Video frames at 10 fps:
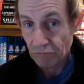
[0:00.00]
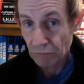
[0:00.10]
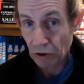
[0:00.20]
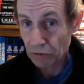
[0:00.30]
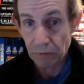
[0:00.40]

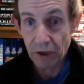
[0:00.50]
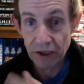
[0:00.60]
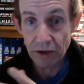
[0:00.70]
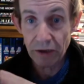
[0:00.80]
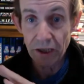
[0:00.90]
Possible. I
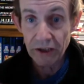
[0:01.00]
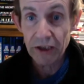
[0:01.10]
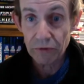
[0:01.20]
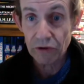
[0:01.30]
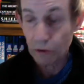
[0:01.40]
don't know. I think it
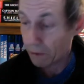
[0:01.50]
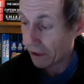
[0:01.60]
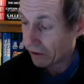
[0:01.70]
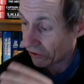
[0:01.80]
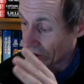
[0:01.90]
was two
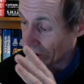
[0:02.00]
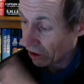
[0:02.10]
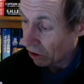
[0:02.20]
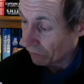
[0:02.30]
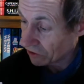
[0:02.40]
pages
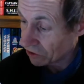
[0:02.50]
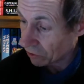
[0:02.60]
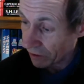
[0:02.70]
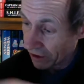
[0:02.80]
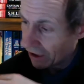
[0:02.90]
of the
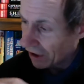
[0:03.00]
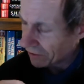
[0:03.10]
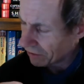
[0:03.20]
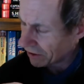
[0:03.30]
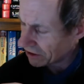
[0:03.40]
story. I
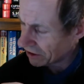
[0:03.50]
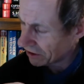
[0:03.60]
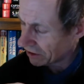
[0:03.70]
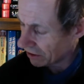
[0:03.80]
don't actually.